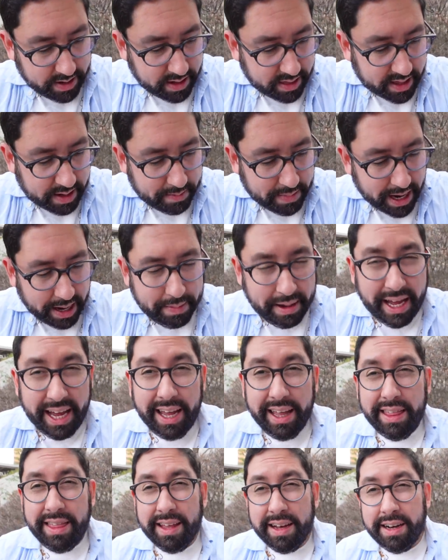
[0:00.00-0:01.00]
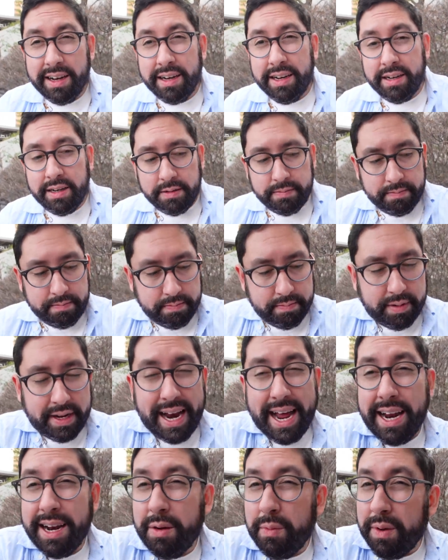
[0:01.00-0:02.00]
Then maybe the
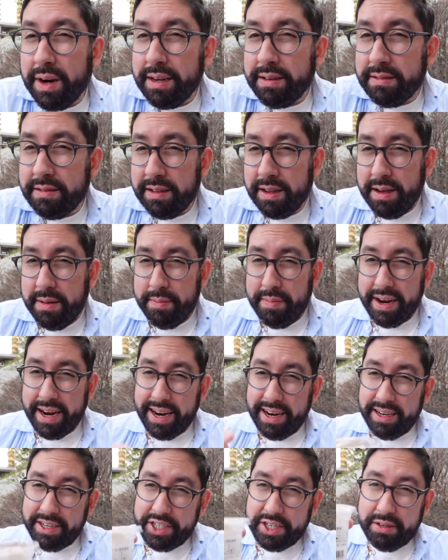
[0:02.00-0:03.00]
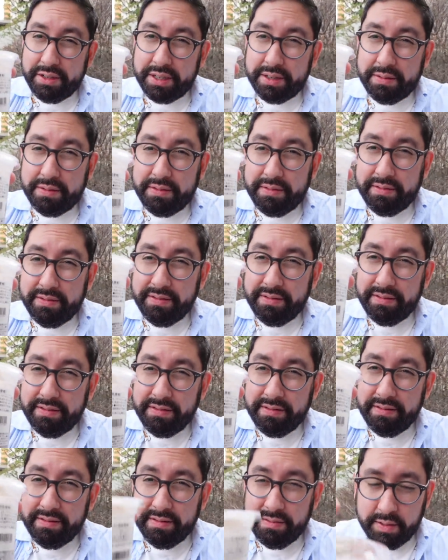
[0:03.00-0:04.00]
banana one. Banana juice
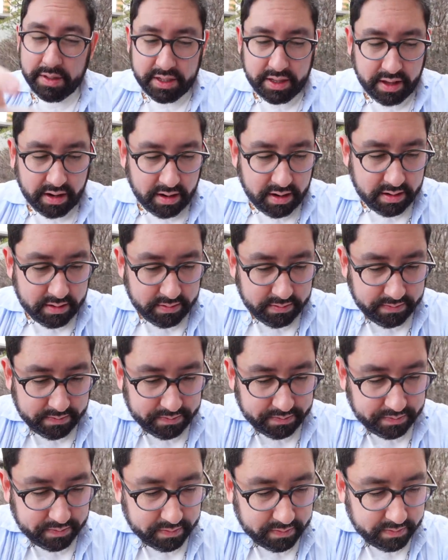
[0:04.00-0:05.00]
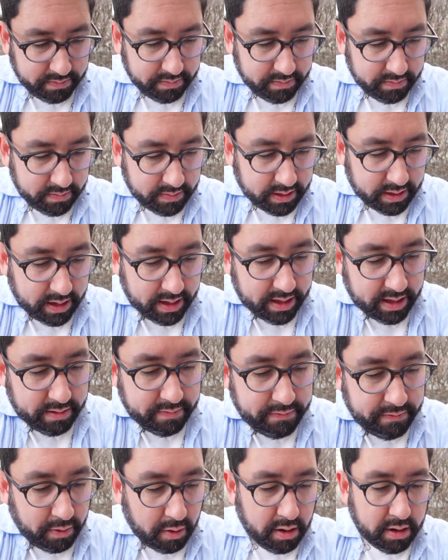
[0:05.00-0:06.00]
was third, and then
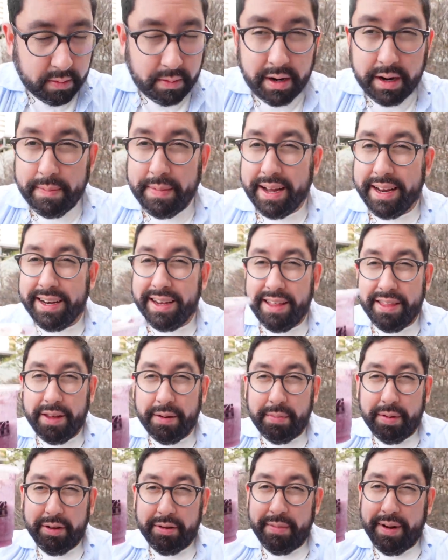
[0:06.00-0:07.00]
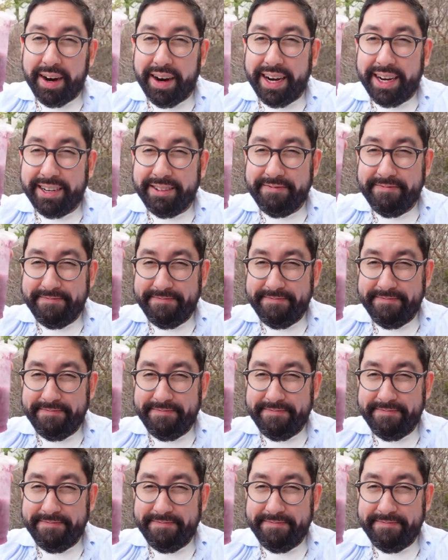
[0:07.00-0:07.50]
fourth would have been the blueberry.